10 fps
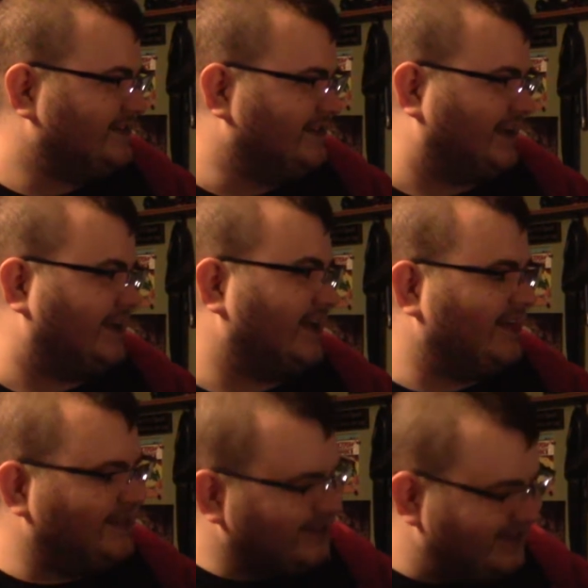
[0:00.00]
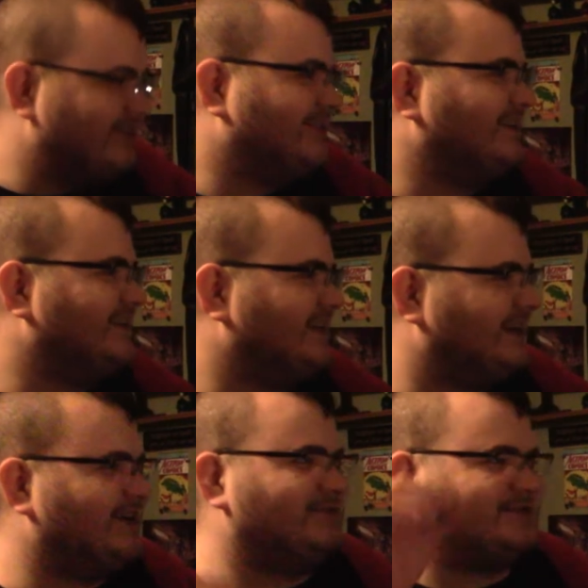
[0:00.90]
Like literally,
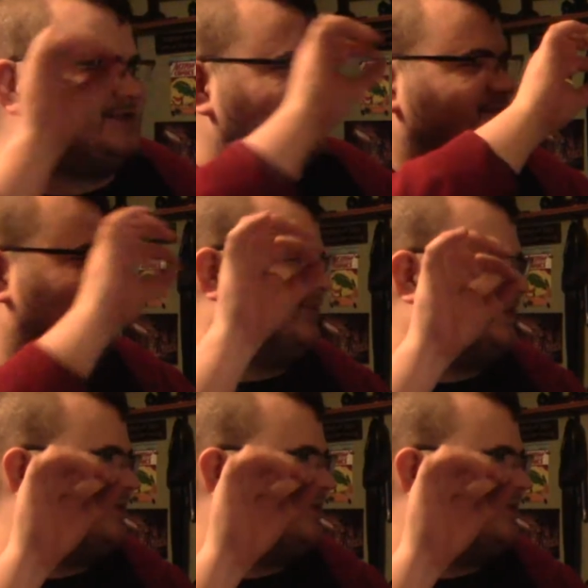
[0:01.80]
like it was. There was only